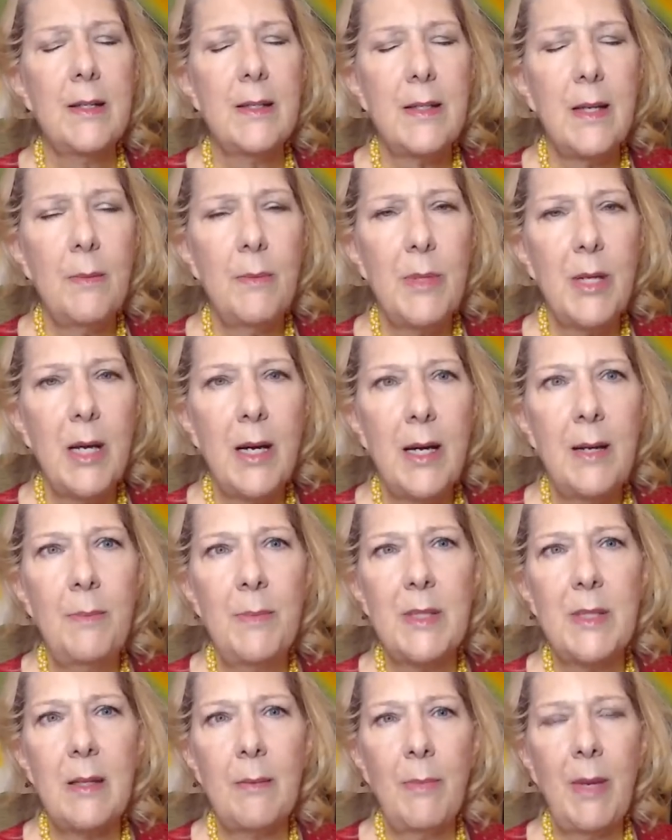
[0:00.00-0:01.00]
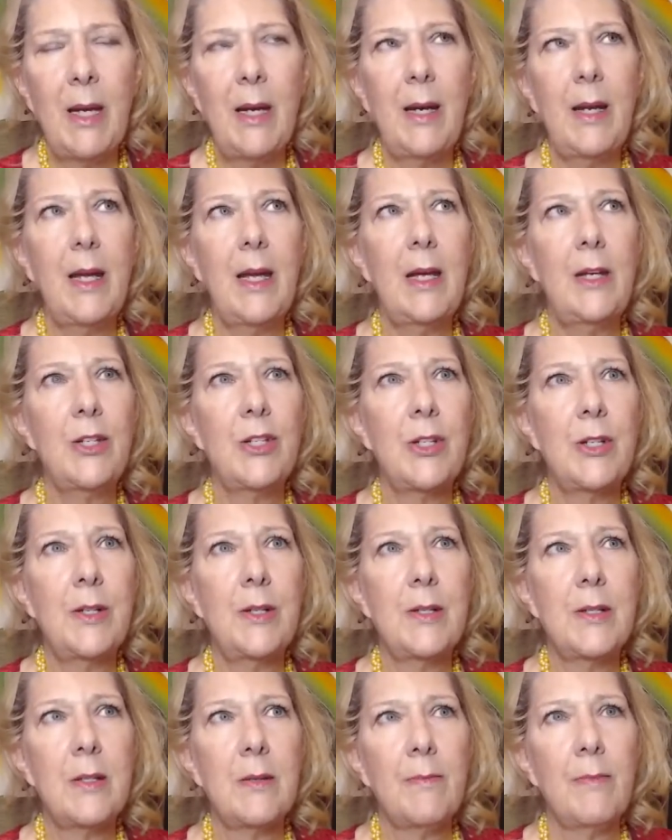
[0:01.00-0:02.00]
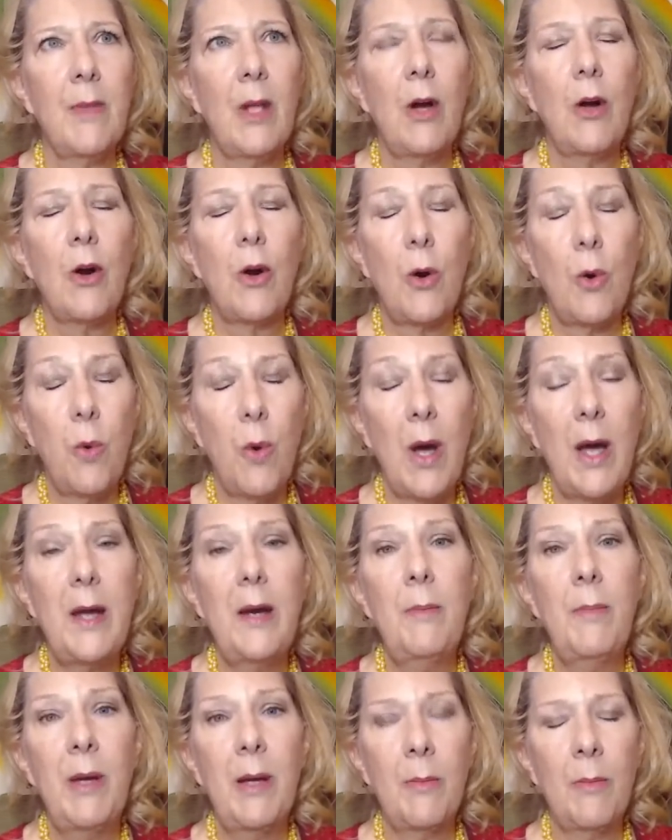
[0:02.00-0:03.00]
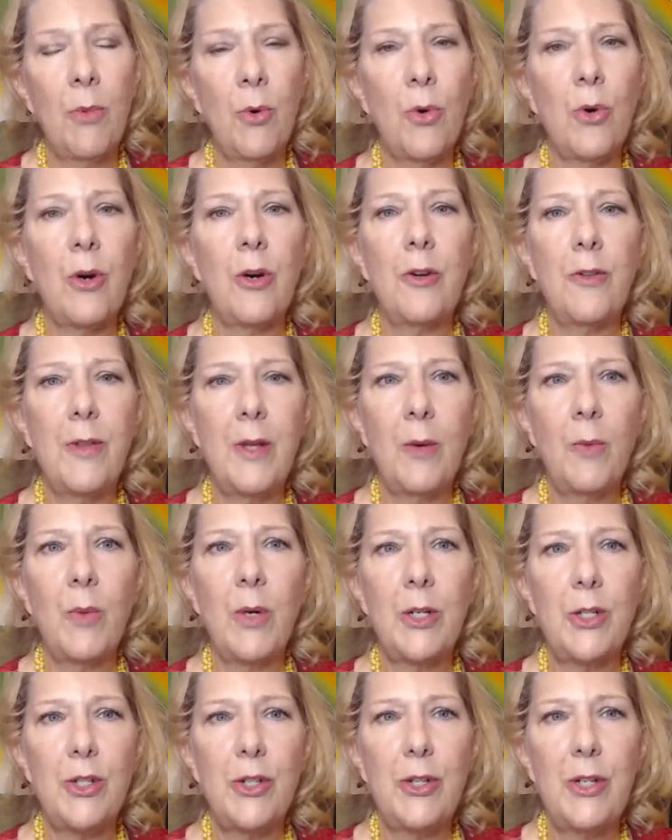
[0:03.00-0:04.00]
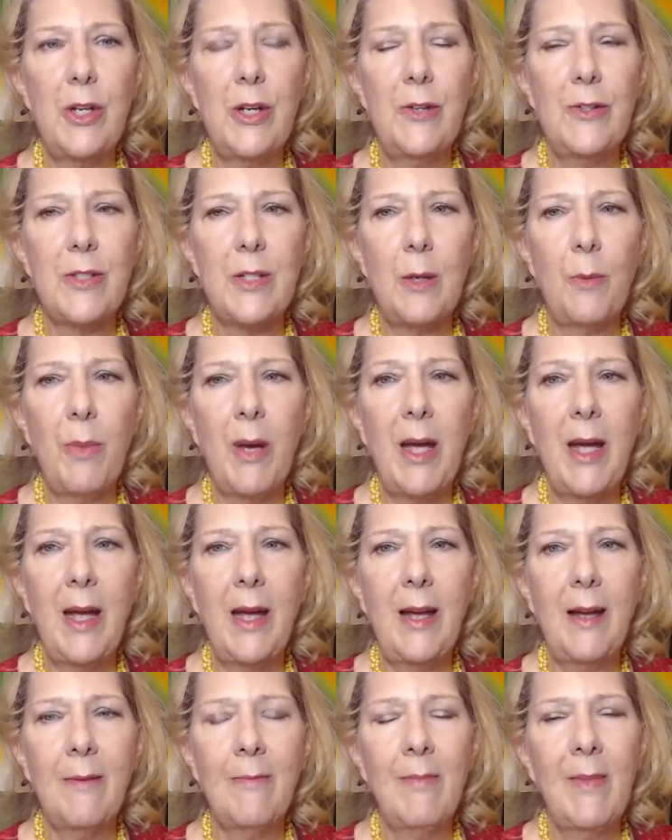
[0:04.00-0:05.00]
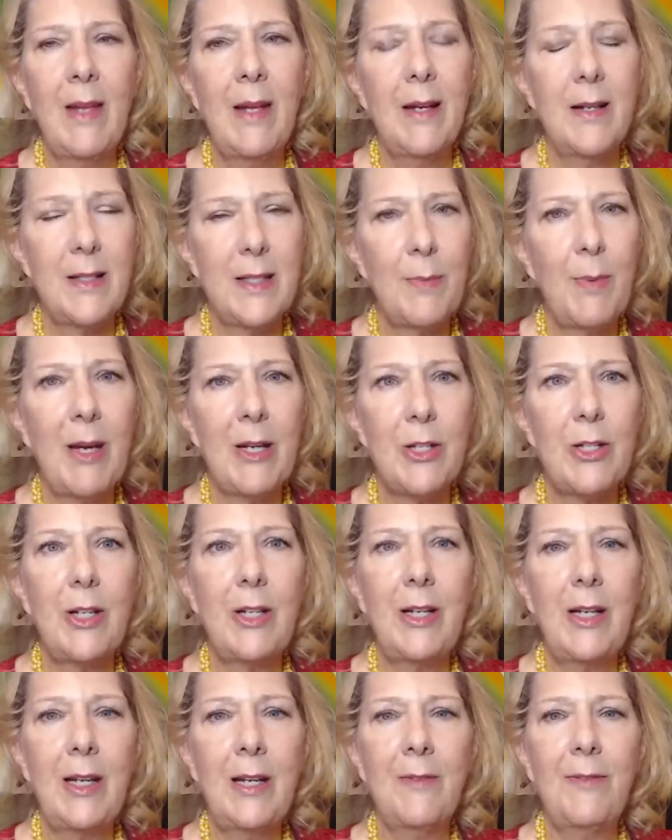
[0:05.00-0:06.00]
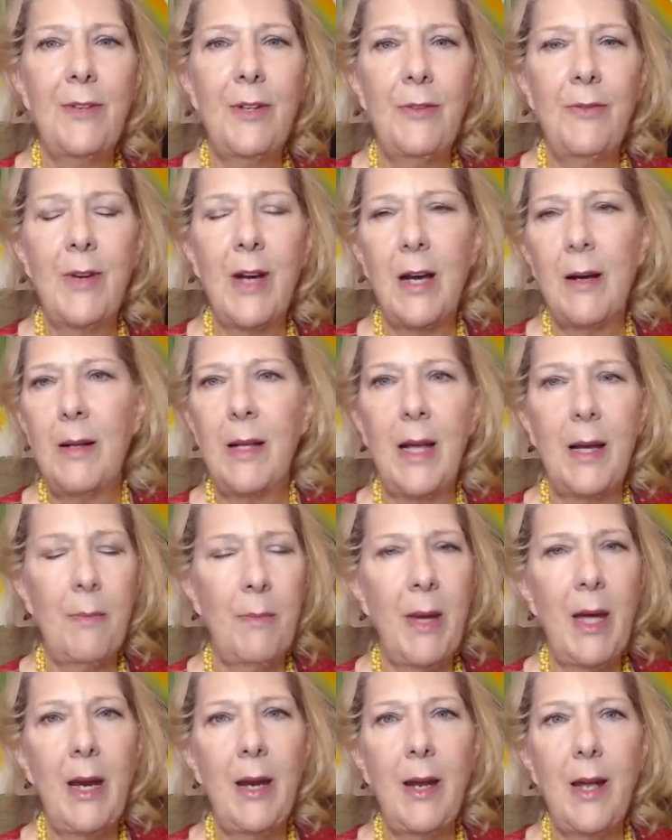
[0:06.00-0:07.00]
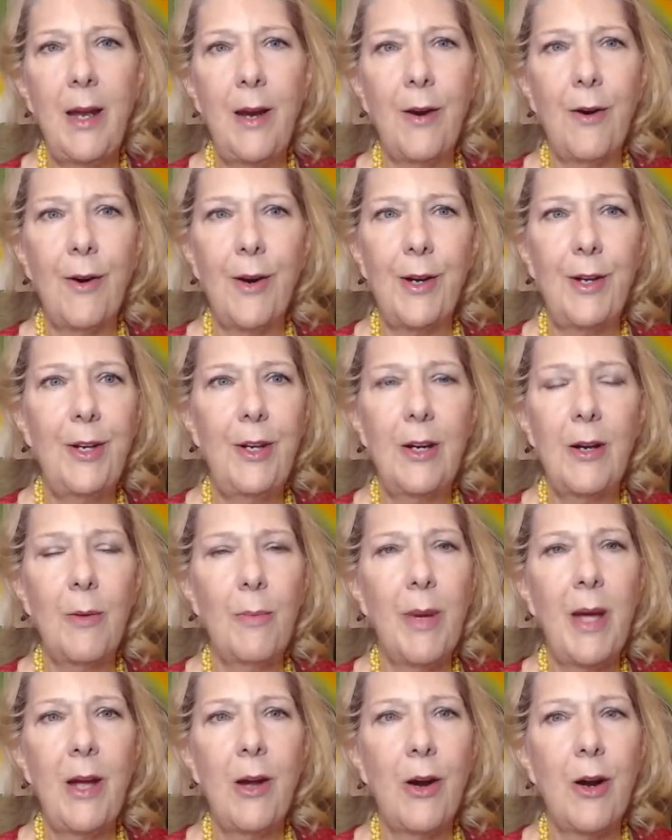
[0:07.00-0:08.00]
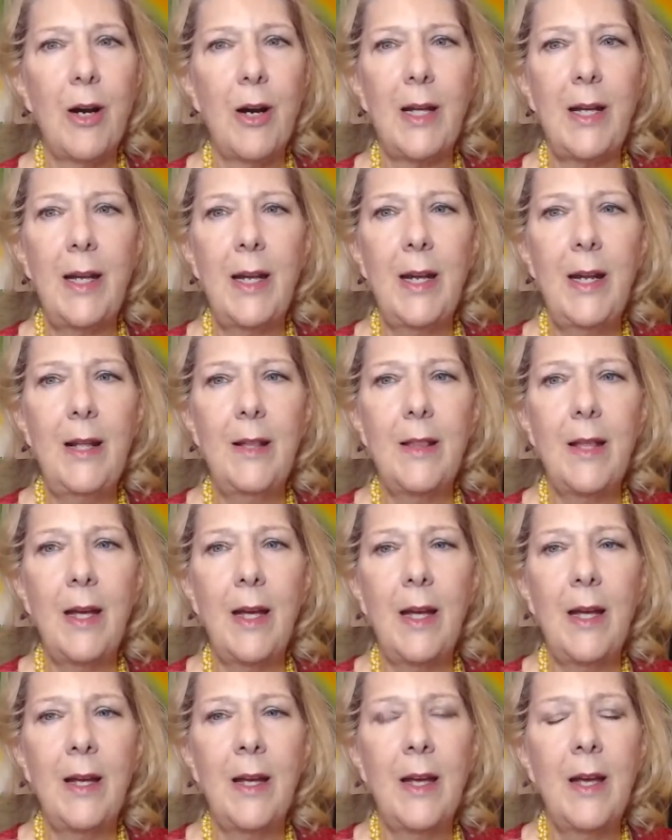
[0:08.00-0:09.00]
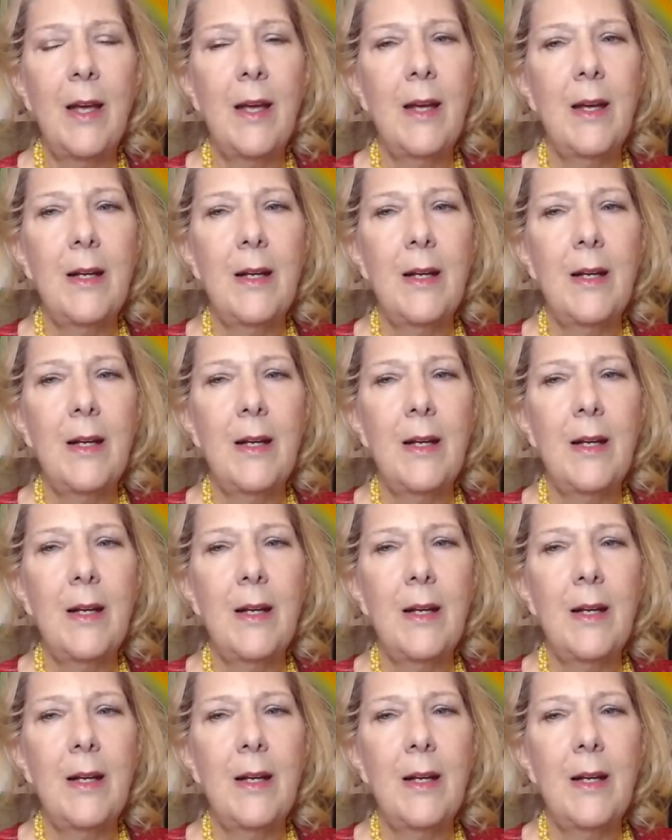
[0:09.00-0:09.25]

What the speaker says: Sometimes the medications are quite a bit more than what you're used to paying, especially if you've got like Medicare and you don't pay hardly anything.